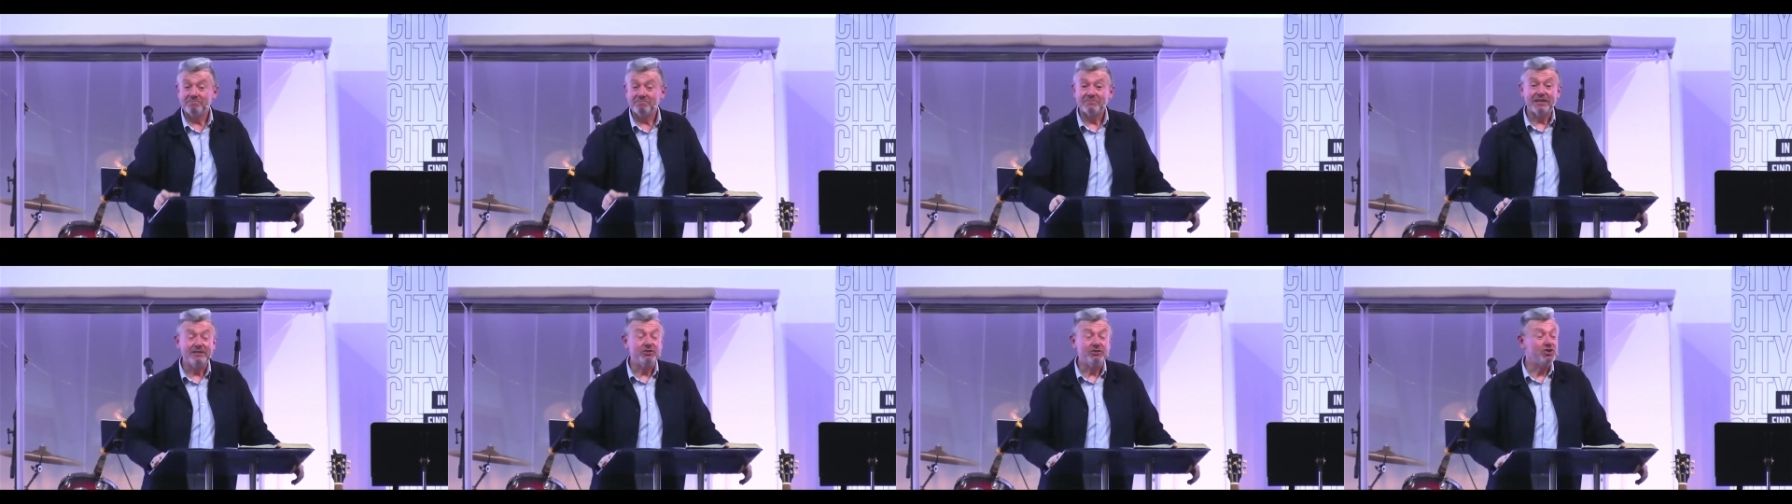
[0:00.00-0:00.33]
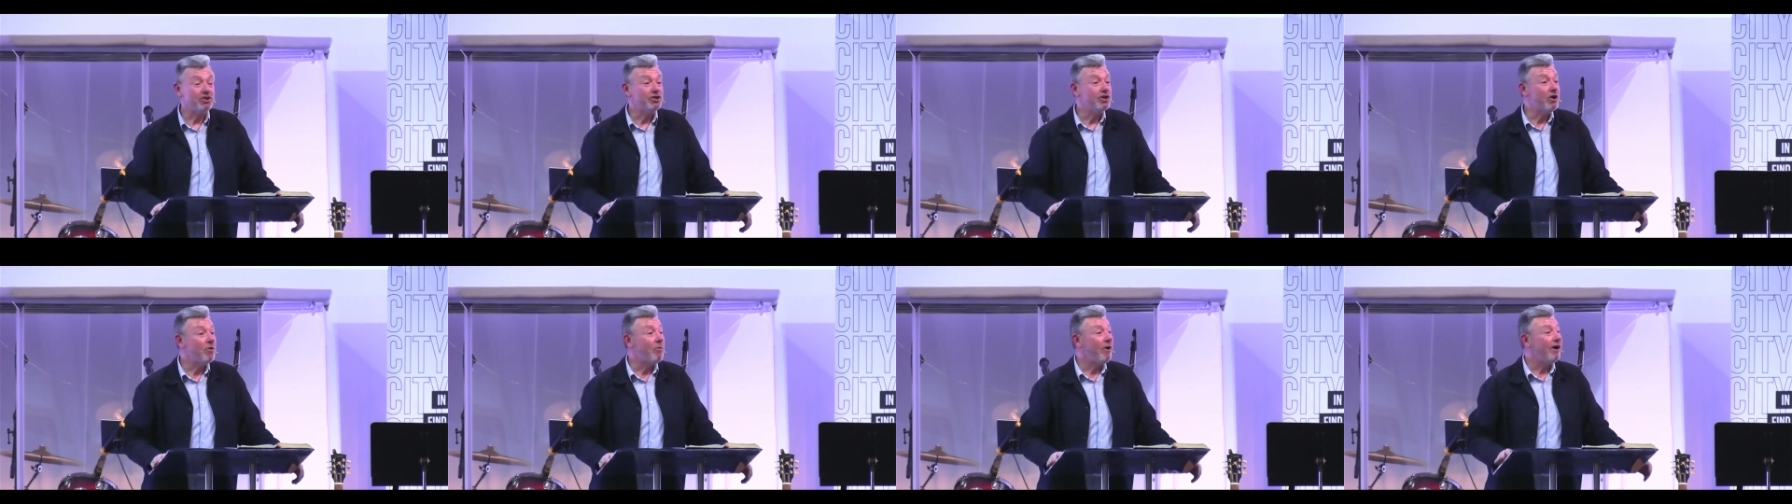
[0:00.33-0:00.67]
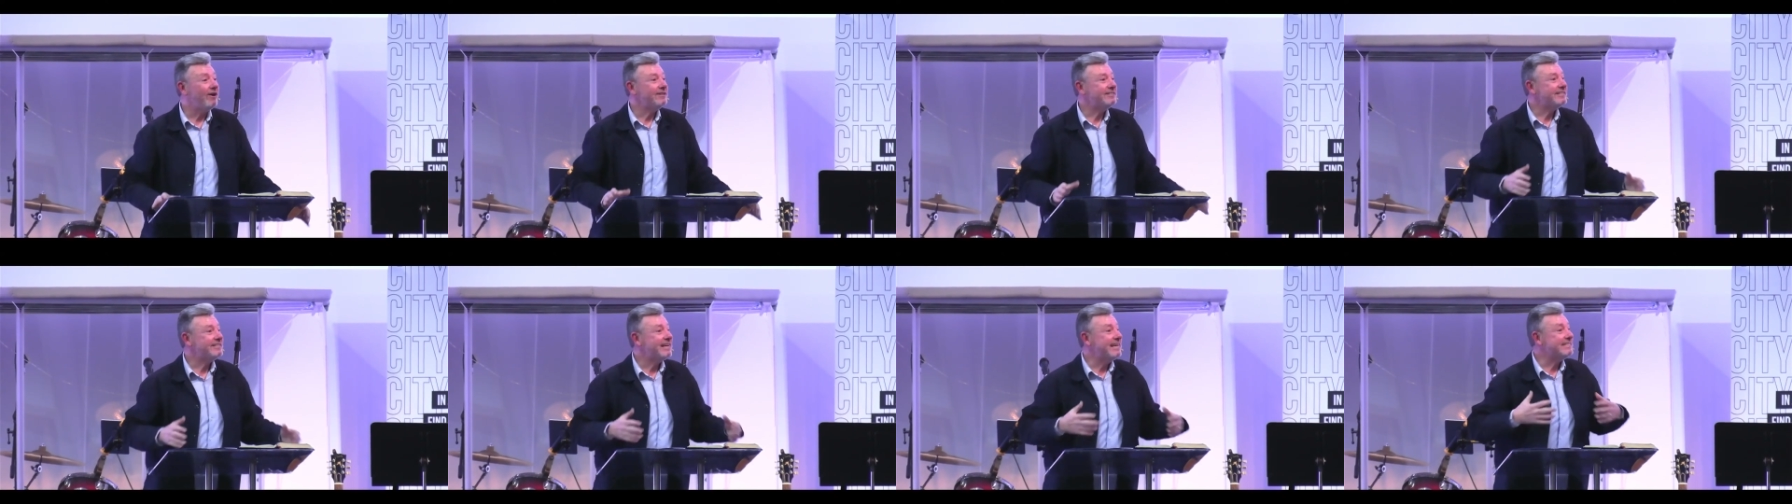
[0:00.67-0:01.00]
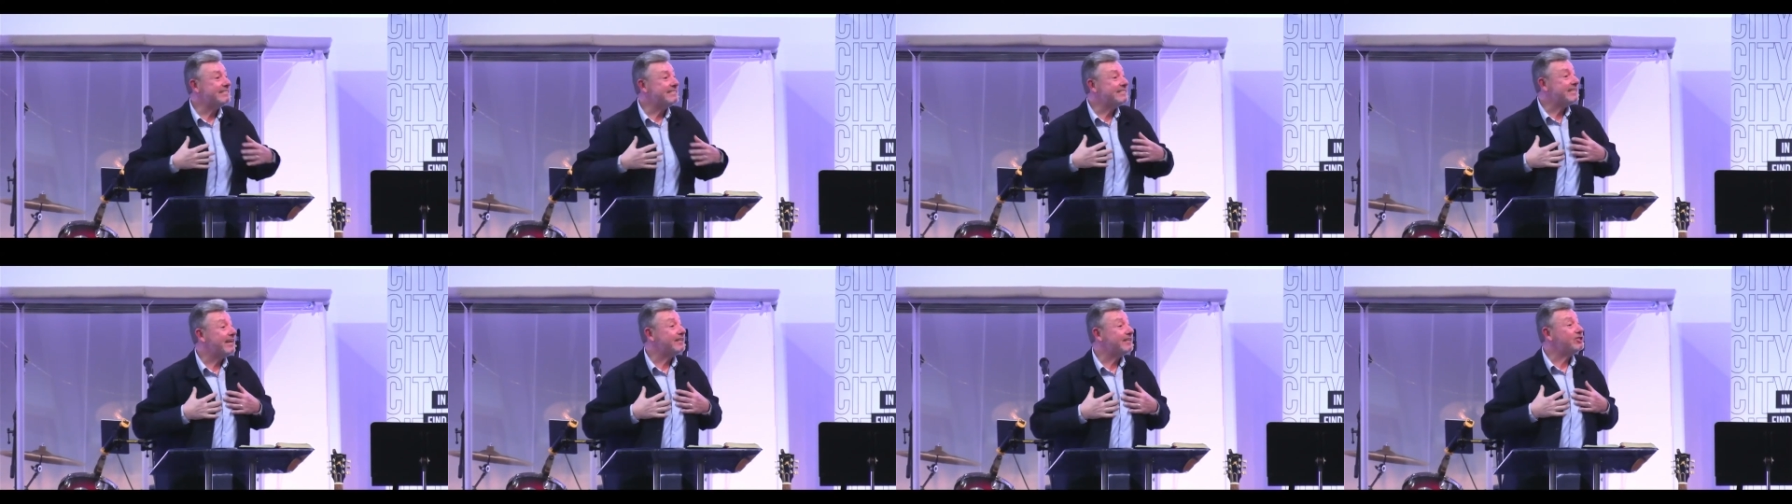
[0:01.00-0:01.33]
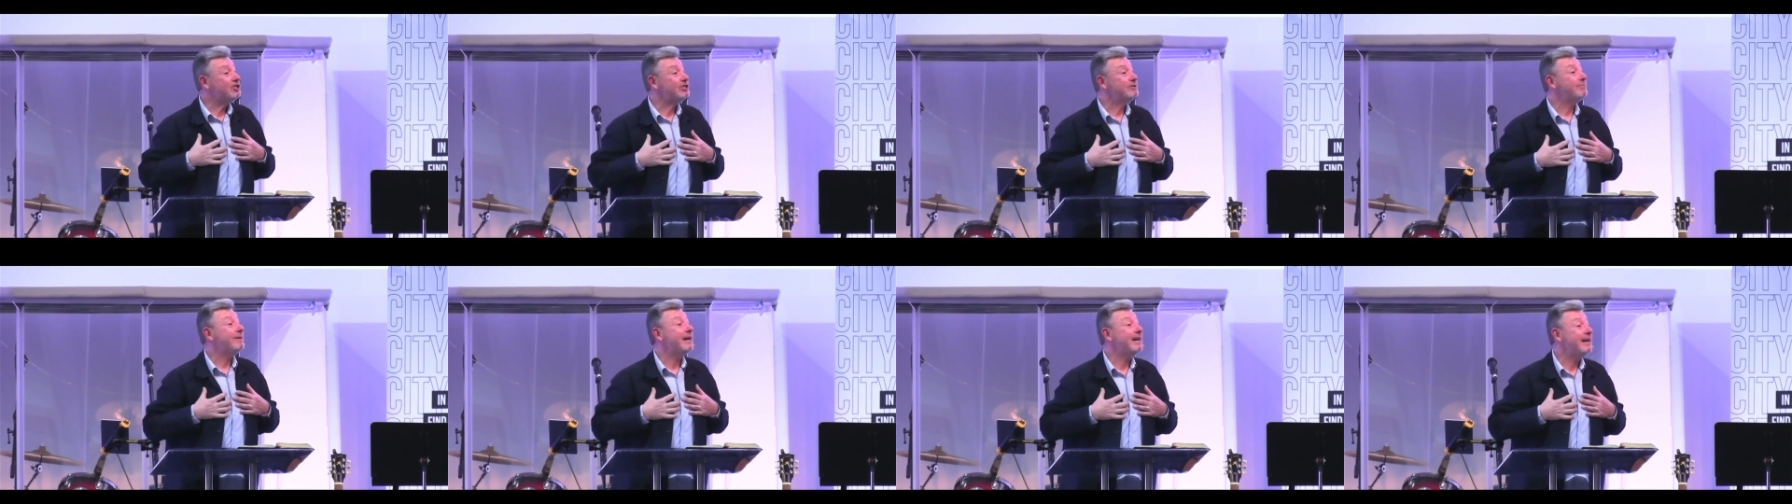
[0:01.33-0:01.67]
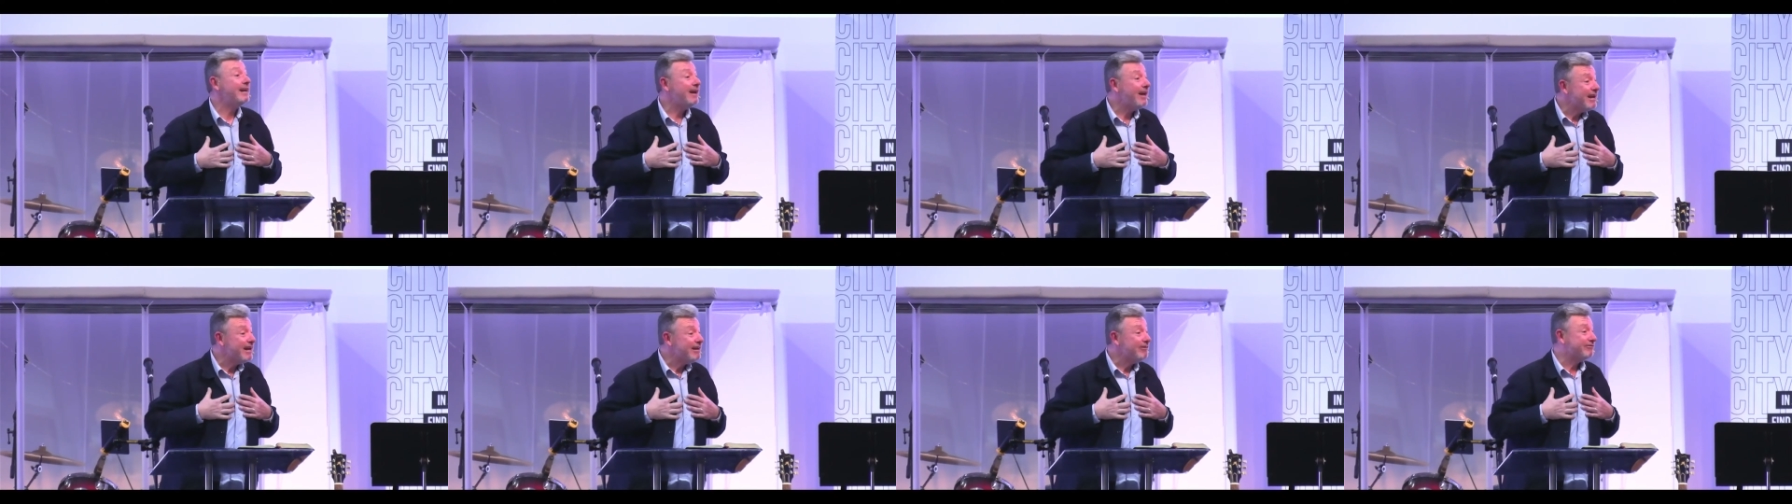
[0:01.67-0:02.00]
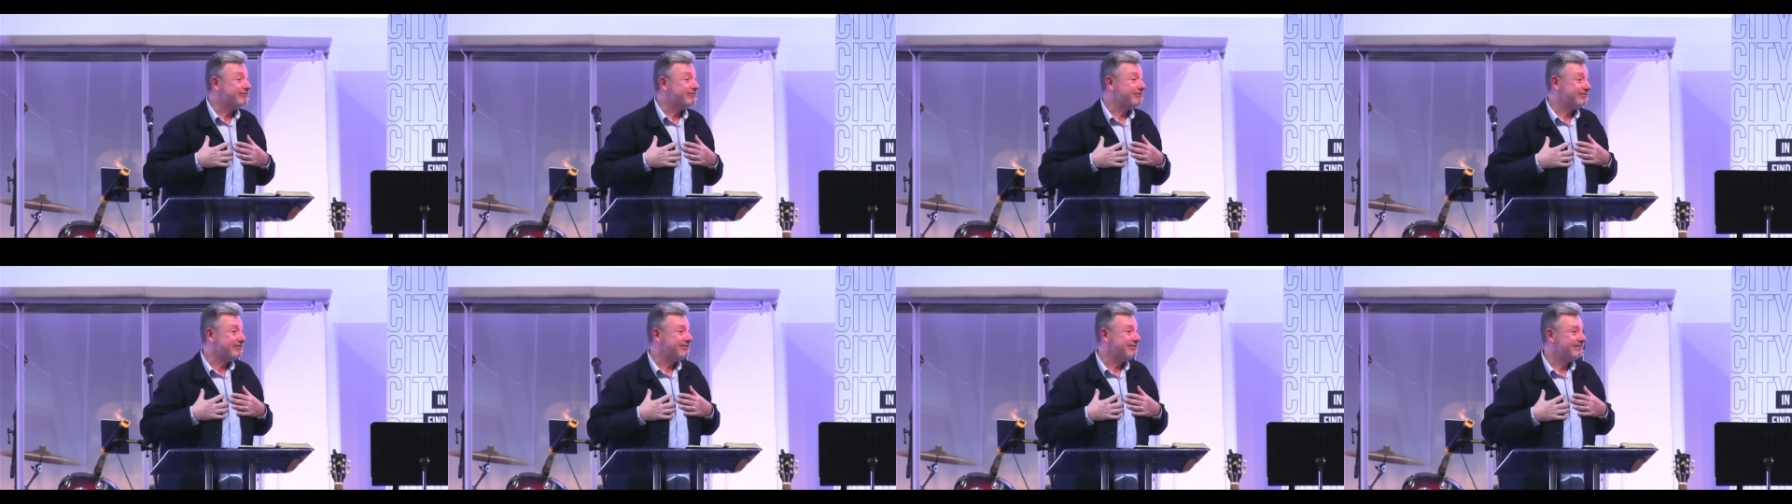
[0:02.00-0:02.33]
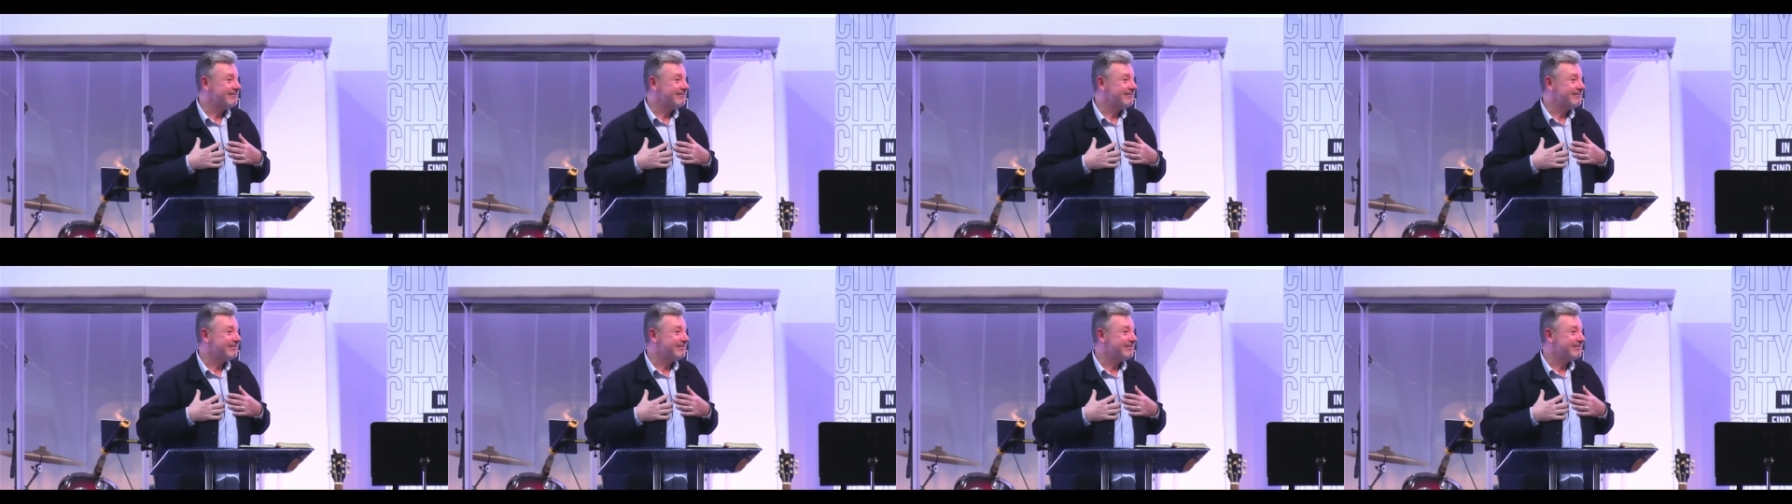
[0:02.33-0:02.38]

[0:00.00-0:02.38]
And you know what? It touched my life.